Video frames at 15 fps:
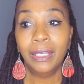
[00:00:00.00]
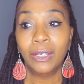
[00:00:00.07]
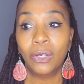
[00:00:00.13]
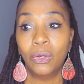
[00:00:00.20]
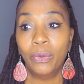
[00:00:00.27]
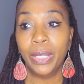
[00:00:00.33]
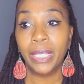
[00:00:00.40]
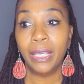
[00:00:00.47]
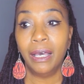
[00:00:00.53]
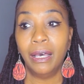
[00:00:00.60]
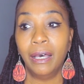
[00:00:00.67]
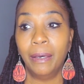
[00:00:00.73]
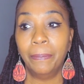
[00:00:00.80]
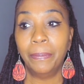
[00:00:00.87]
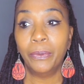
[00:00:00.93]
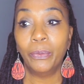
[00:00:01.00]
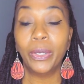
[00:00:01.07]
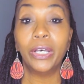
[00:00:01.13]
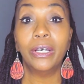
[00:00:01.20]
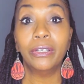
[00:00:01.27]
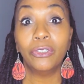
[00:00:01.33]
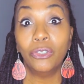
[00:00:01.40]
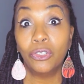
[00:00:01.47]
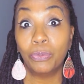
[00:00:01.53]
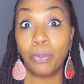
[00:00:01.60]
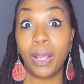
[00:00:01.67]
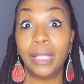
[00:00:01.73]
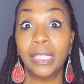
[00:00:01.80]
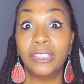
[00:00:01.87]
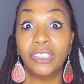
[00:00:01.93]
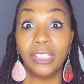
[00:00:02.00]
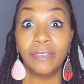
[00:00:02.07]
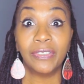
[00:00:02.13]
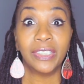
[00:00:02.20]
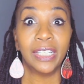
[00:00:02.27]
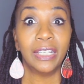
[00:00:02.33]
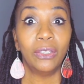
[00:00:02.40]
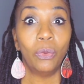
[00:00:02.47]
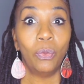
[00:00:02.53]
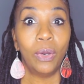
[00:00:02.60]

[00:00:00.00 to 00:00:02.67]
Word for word: going up. Well, you should, probably should have seen the